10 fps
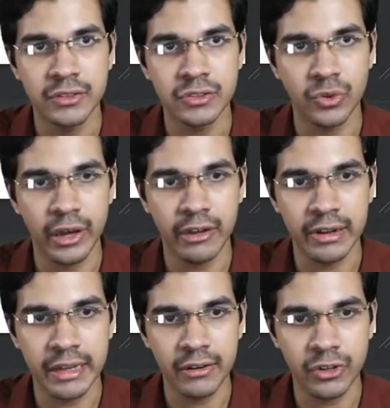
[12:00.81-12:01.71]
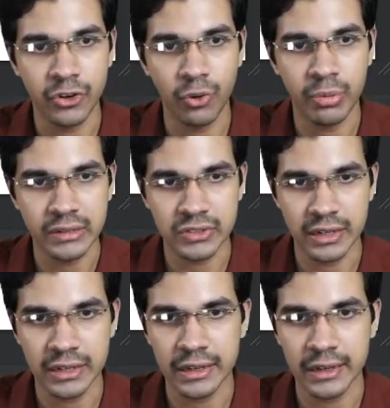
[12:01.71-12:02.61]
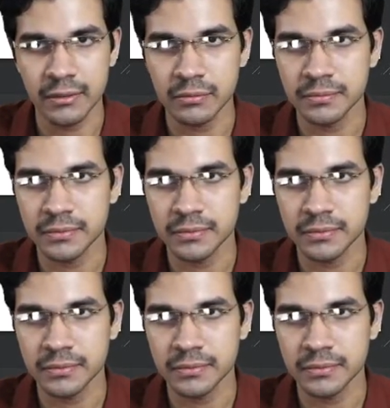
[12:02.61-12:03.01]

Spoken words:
So I will give the top constraint here.